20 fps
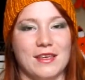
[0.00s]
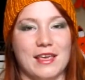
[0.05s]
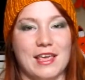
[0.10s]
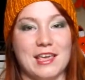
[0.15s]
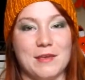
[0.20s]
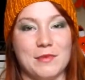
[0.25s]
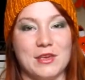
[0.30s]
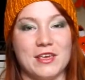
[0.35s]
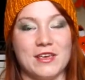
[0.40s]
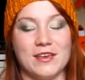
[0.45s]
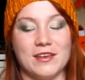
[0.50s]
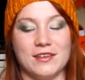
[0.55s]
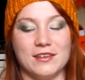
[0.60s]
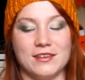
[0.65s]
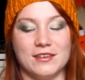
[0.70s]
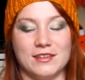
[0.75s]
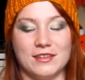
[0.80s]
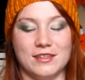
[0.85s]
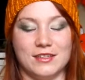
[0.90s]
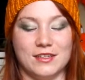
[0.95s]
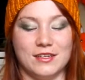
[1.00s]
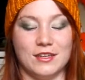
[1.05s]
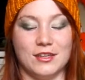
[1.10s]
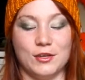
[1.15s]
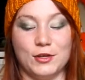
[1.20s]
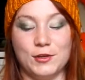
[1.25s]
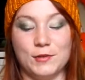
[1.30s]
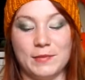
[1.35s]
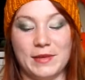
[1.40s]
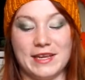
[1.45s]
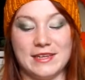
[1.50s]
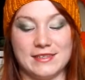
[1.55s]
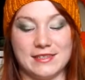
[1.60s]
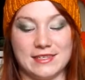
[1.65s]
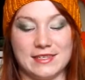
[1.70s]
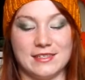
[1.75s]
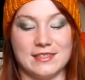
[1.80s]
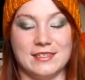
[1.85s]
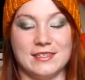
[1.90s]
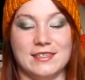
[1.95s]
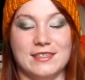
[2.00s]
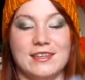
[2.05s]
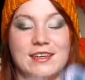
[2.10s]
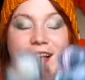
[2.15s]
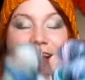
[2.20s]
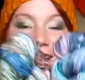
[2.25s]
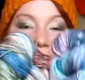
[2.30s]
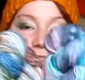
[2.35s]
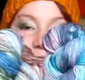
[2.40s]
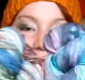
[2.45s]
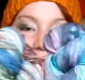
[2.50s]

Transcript: Amy, you're amazing. I